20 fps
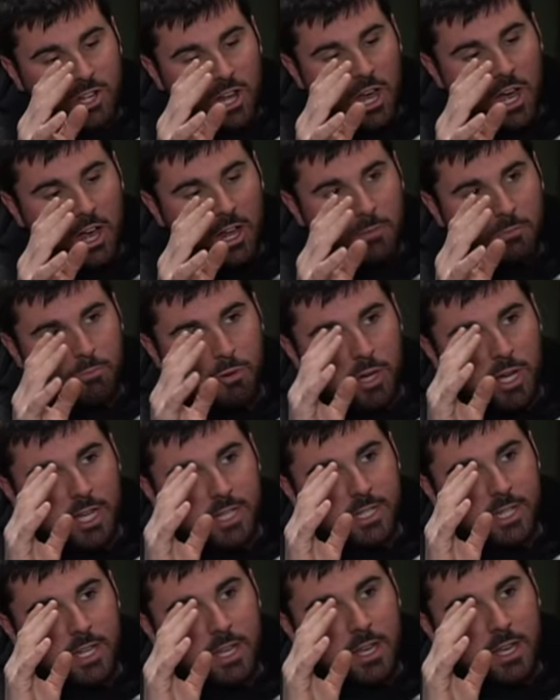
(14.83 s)
not,
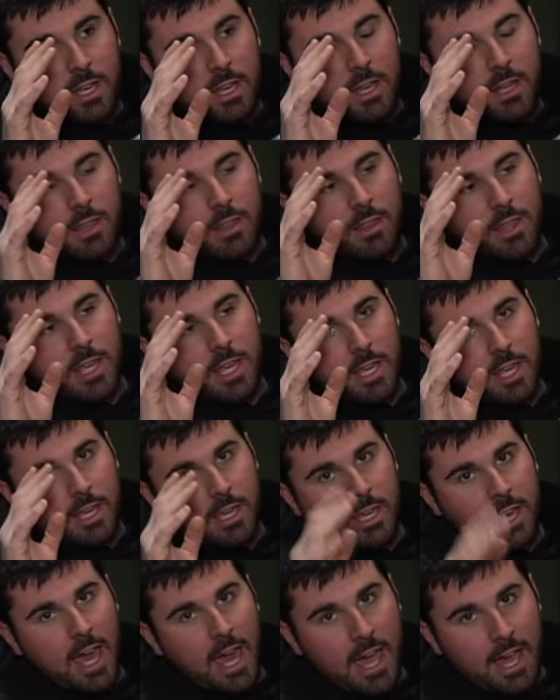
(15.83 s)
but the
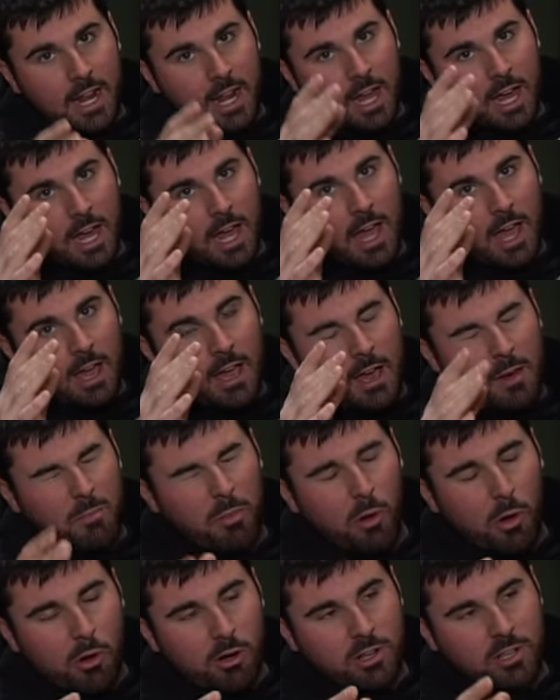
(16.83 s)
cat eye, a
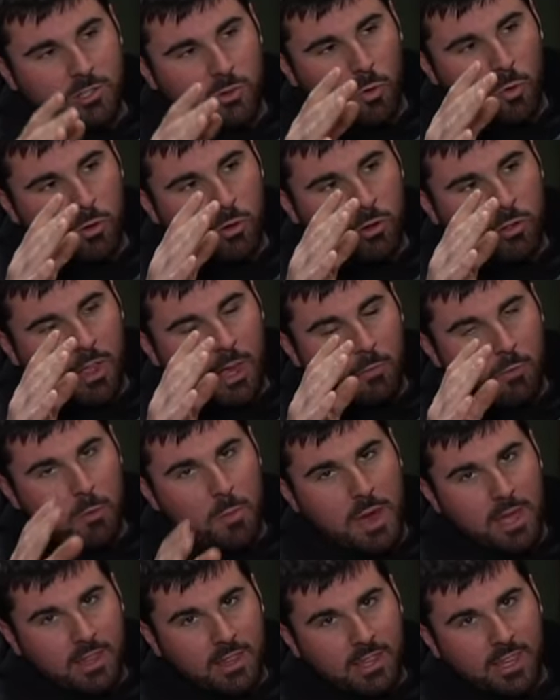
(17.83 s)
part is ordered that will
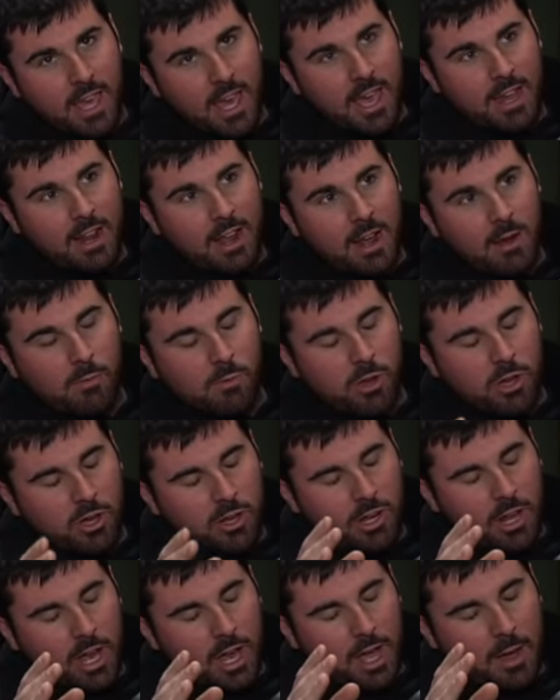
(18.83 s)
make the cat eye
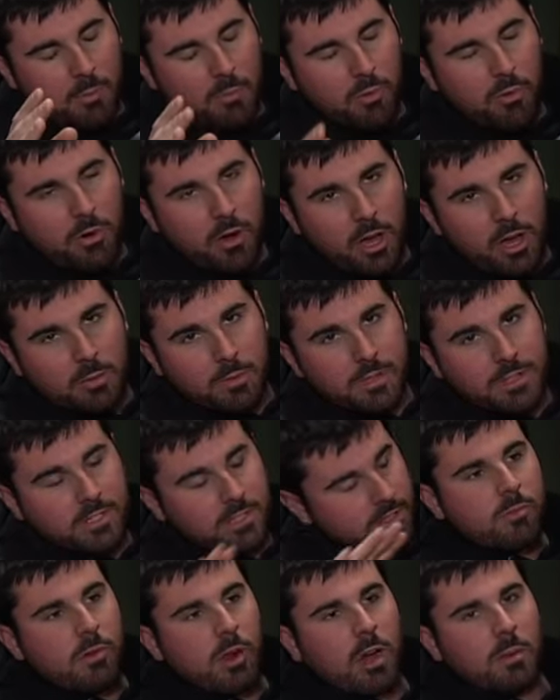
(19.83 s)
run, I
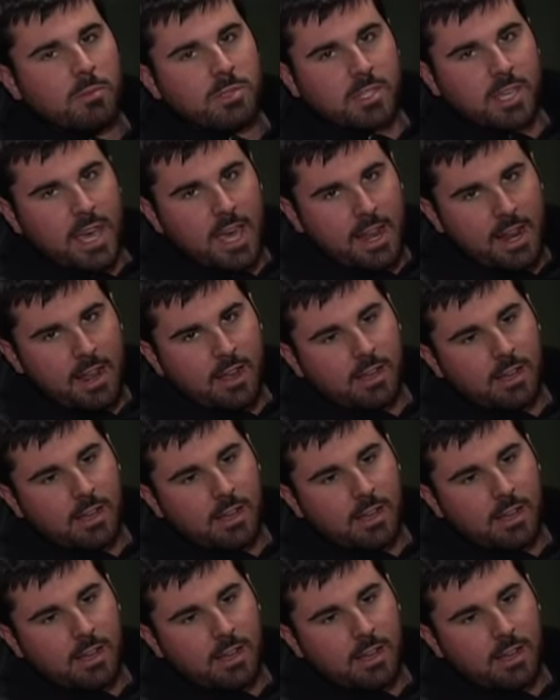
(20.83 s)
promise. Promise cat eye